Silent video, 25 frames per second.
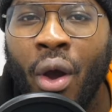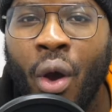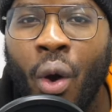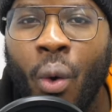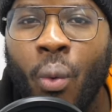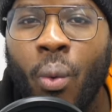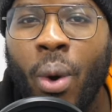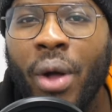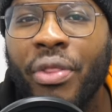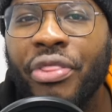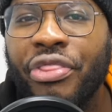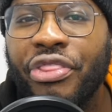
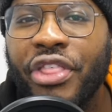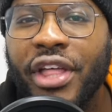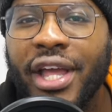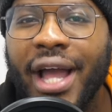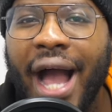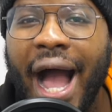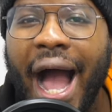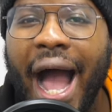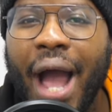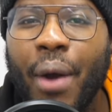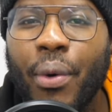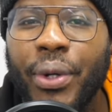One thing
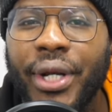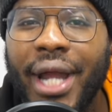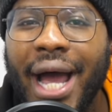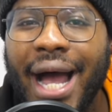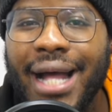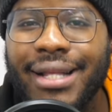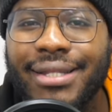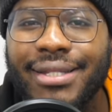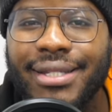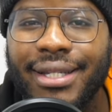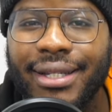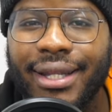I would
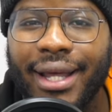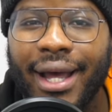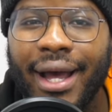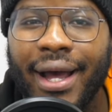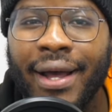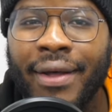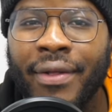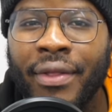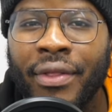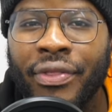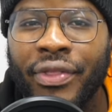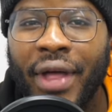add to that
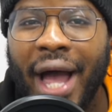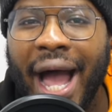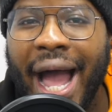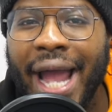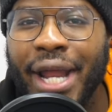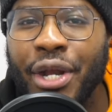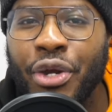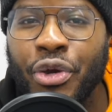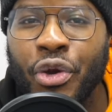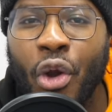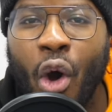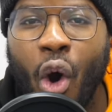that I
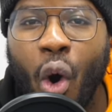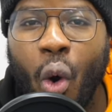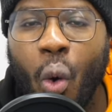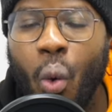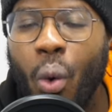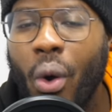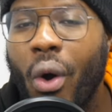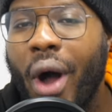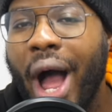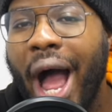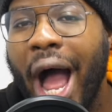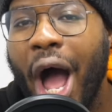know
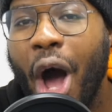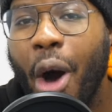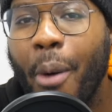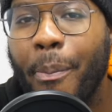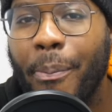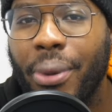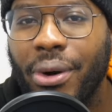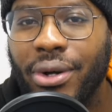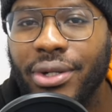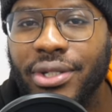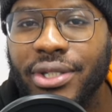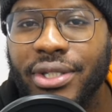will
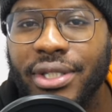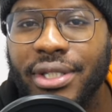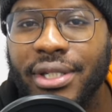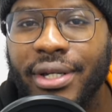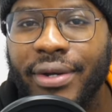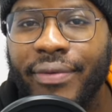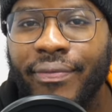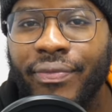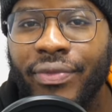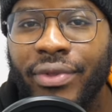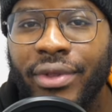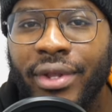help us
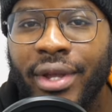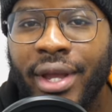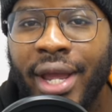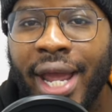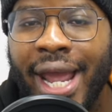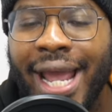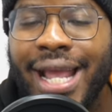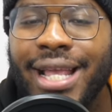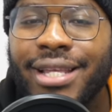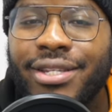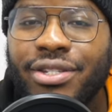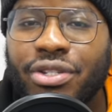
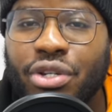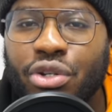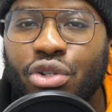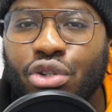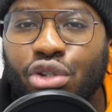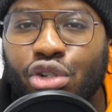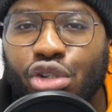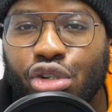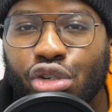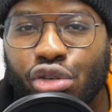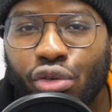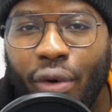is to
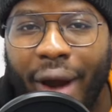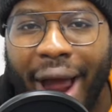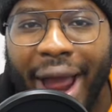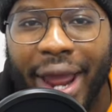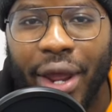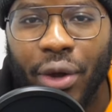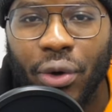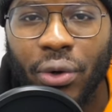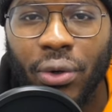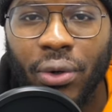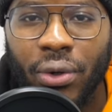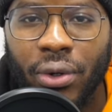
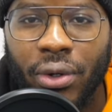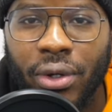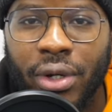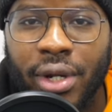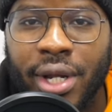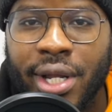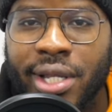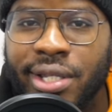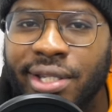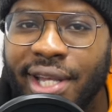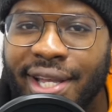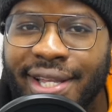trial,
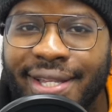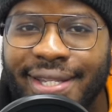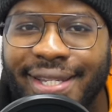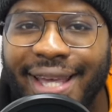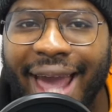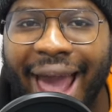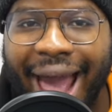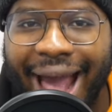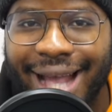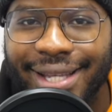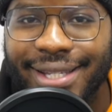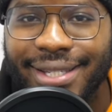to
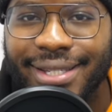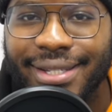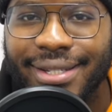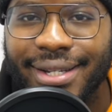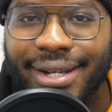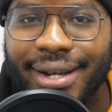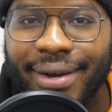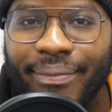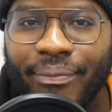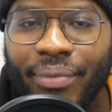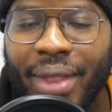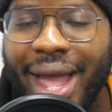test,
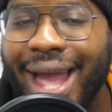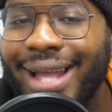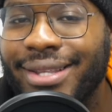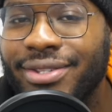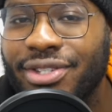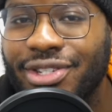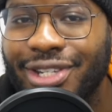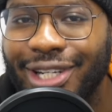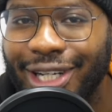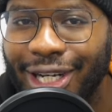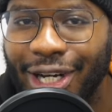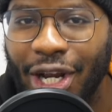and
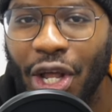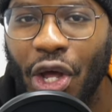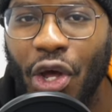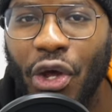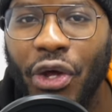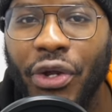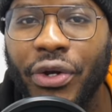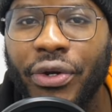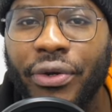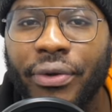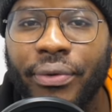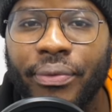to
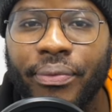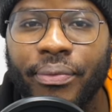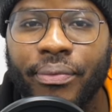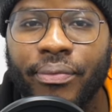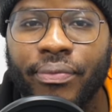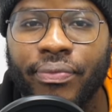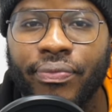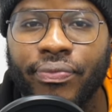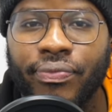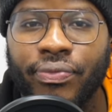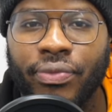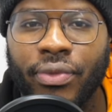learn.
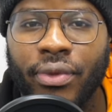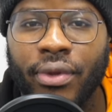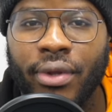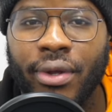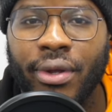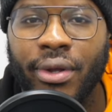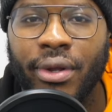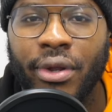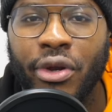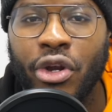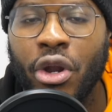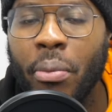
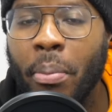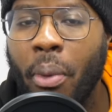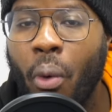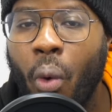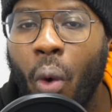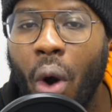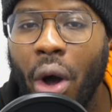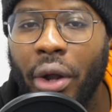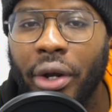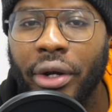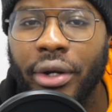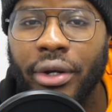Number
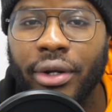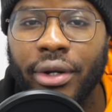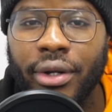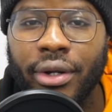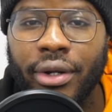one,